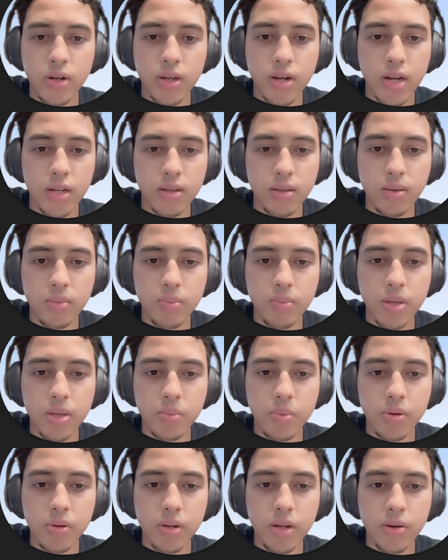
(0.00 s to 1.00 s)
connected to
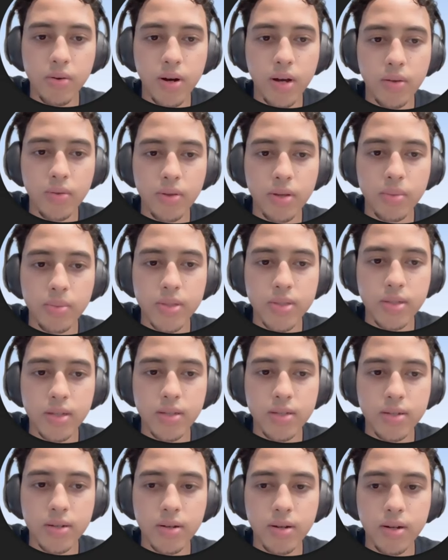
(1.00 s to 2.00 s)
people around them and
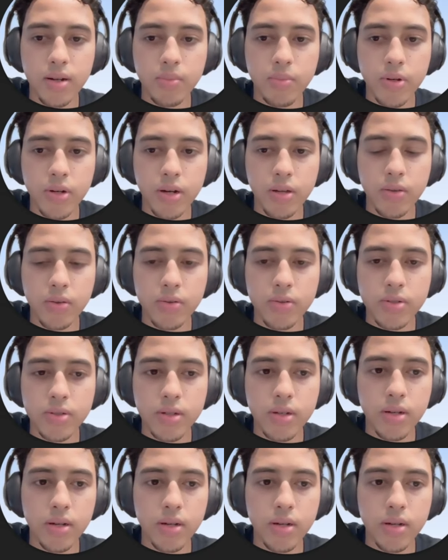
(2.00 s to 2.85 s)
stays calm when others